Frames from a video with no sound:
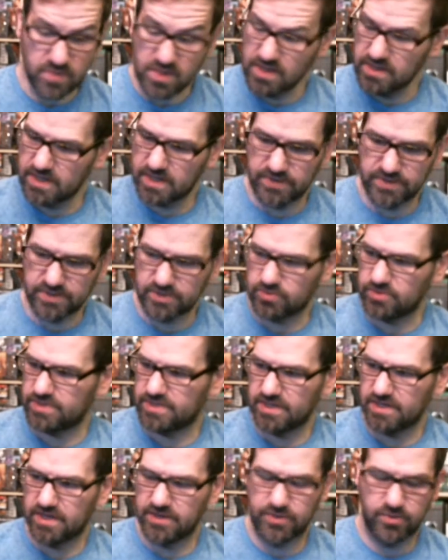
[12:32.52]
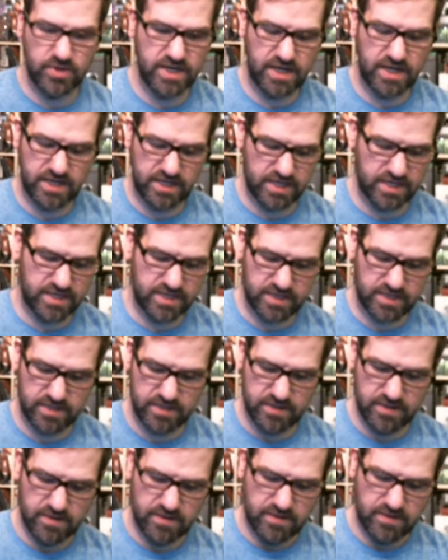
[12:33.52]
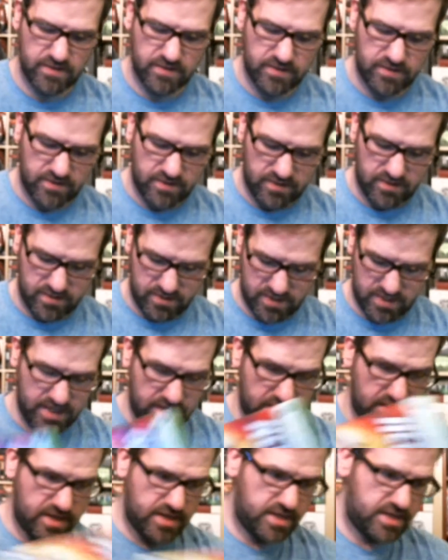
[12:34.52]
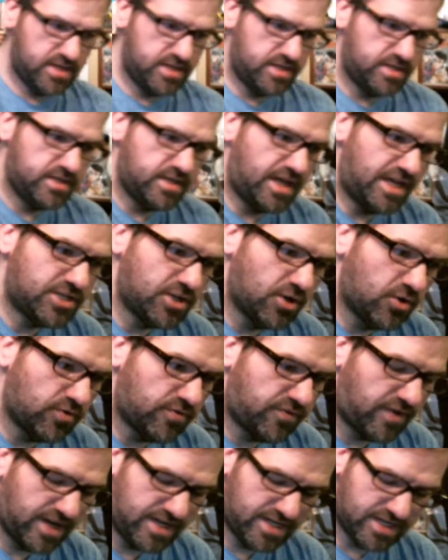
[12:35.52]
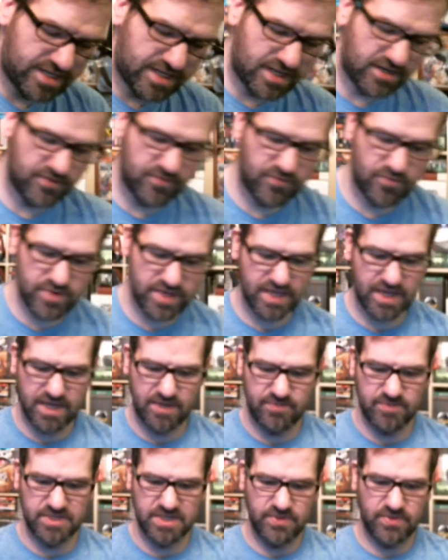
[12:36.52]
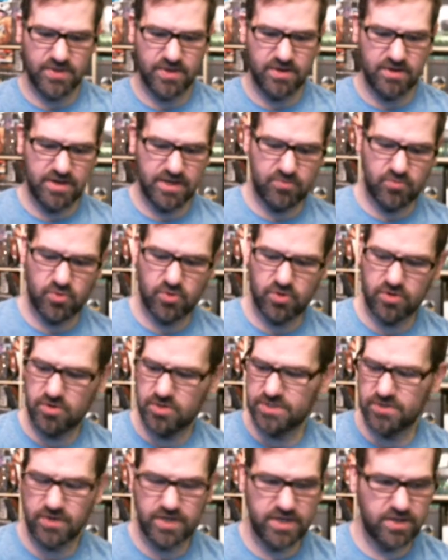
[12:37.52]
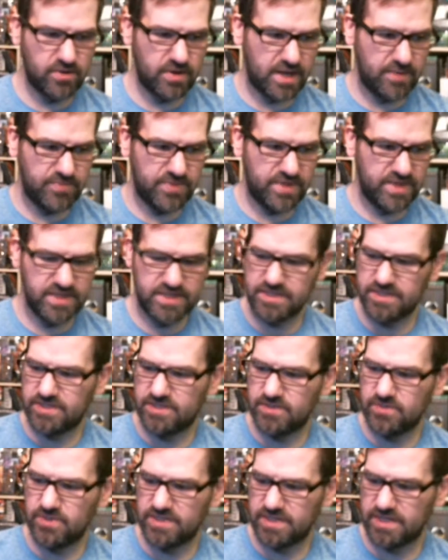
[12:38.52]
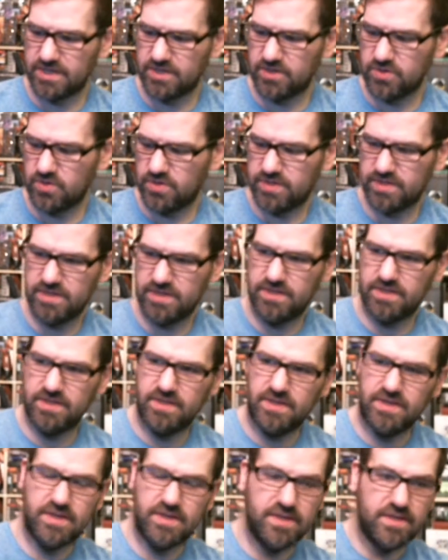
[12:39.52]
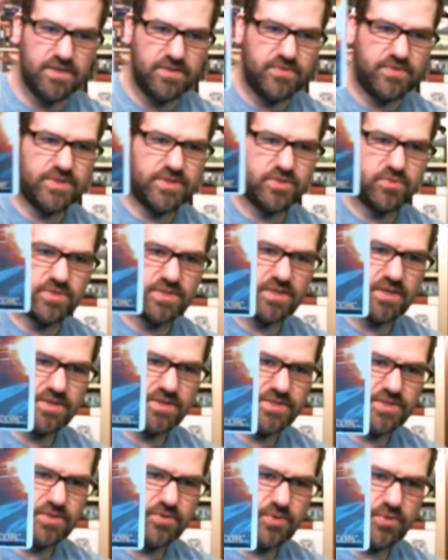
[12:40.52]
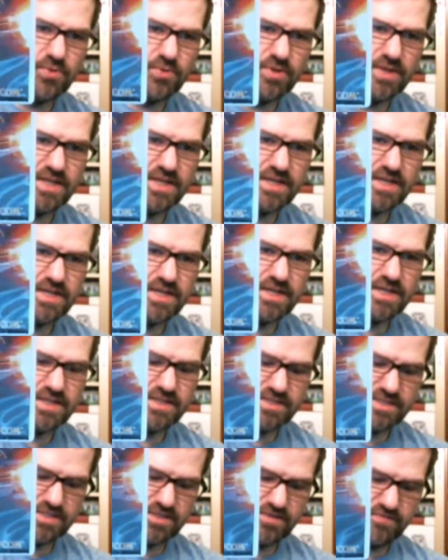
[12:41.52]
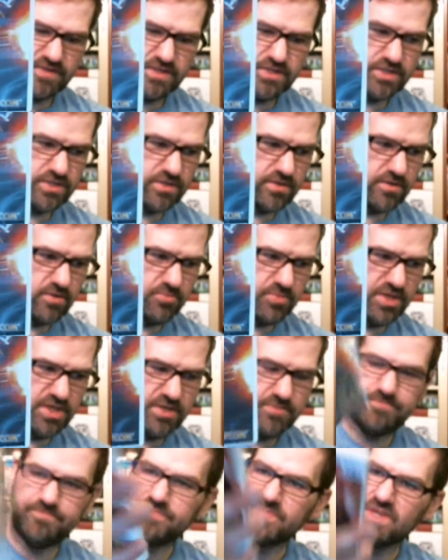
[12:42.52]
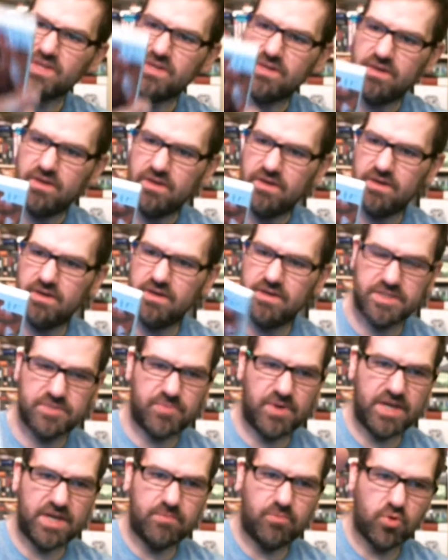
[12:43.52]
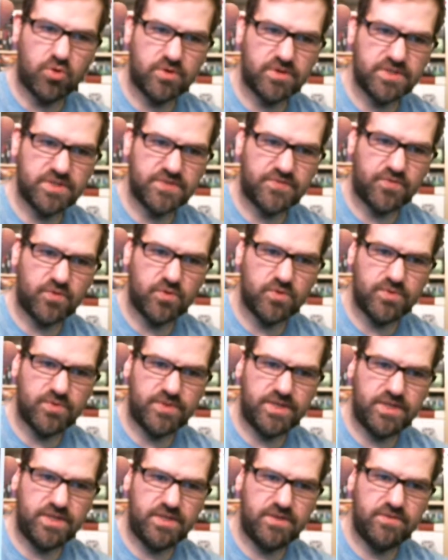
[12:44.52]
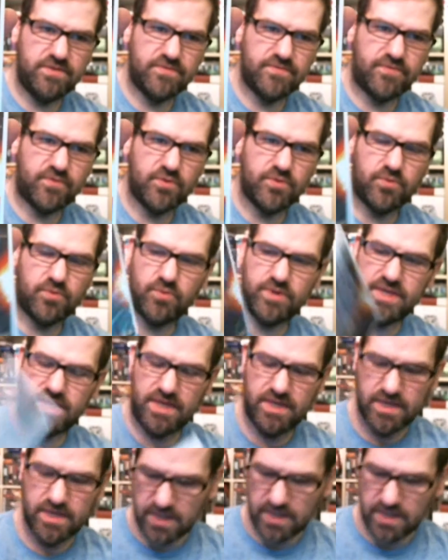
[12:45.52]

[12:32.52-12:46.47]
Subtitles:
Yeah, this was $3.99, and I don't find a ton of Wii games out there anymore, so I grabbed this as soon as I could. This was also $3.99 at Salvation Army, Spyborgs for the Wii.